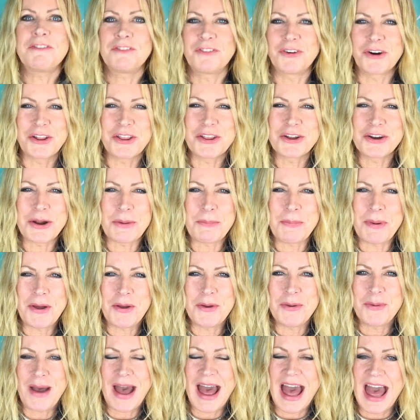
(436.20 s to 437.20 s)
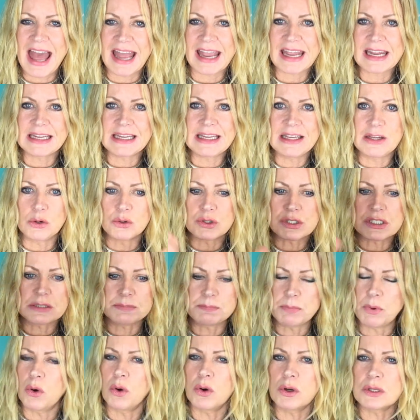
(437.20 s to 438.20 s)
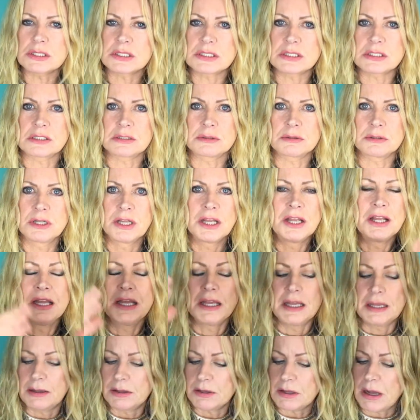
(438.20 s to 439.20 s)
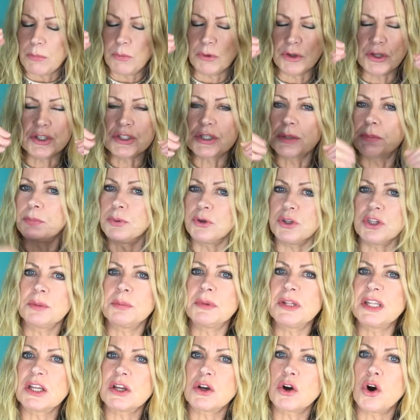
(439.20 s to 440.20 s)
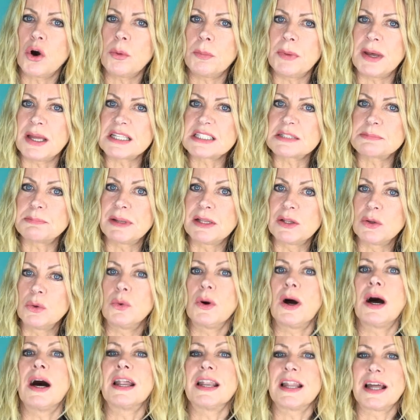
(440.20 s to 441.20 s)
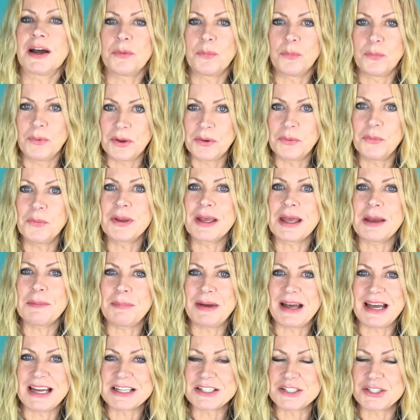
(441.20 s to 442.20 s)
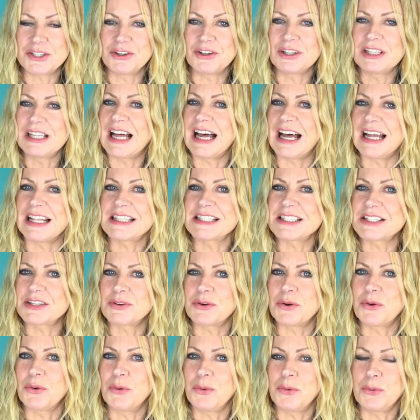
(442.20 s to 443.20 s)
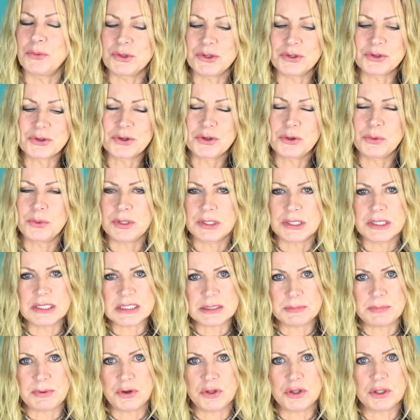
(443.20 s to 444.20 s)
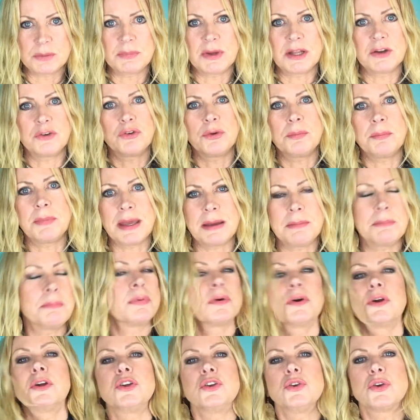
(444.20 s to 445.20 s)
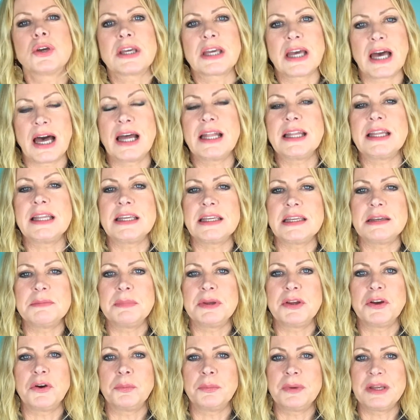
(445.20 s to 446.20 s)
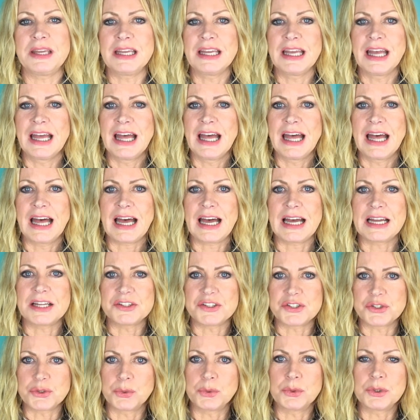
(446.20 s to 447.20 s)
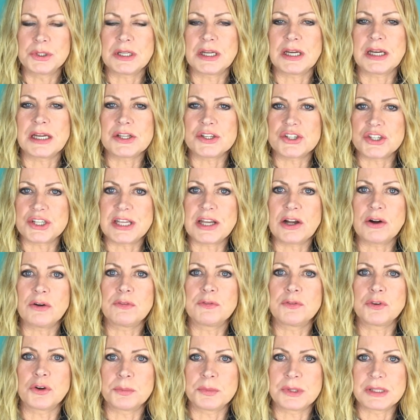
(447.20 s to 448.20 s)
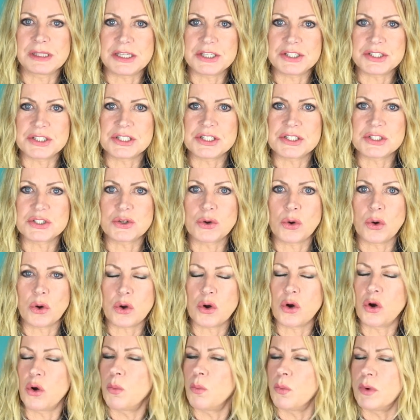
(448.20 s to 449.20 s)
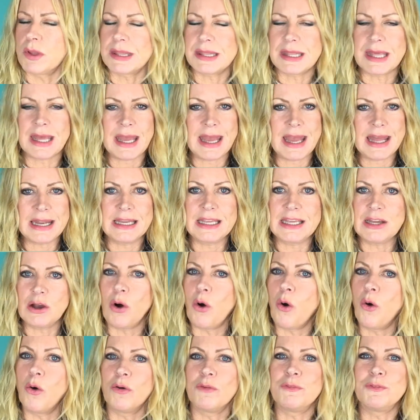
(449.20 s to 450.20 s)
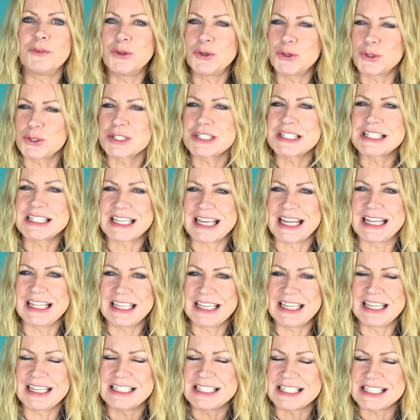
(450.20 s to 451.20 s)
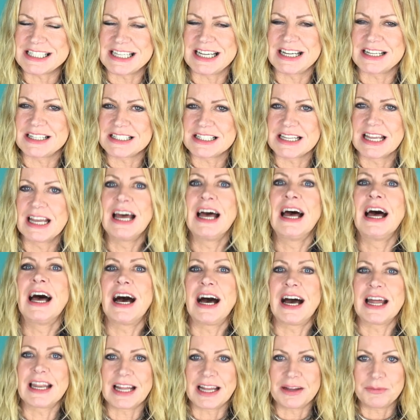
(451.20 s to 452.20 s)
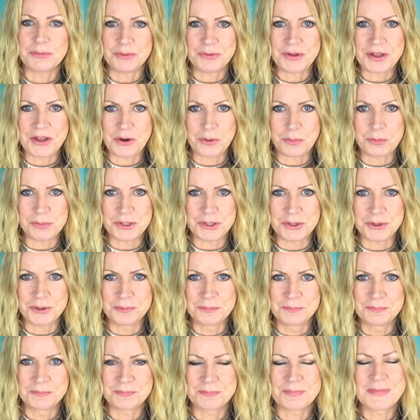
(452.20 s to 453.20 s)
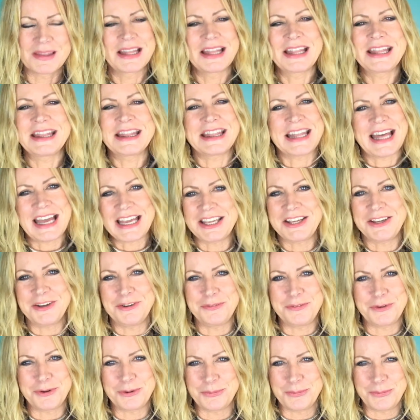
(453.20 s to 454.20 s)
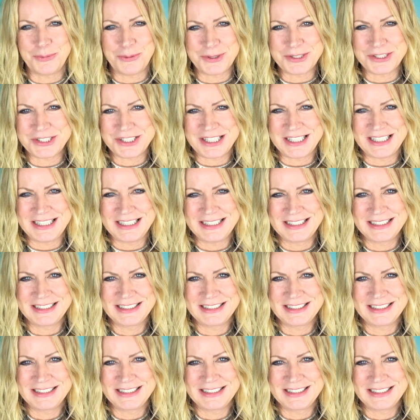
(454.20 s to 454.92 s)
further about acne or spots, or I want you to put them in the comments below, and I will get back to you, answer all your queries about them. And remember, you can email me at joan@glformulations.com with any of your skin concerns, and I will help you. Thank you for watching.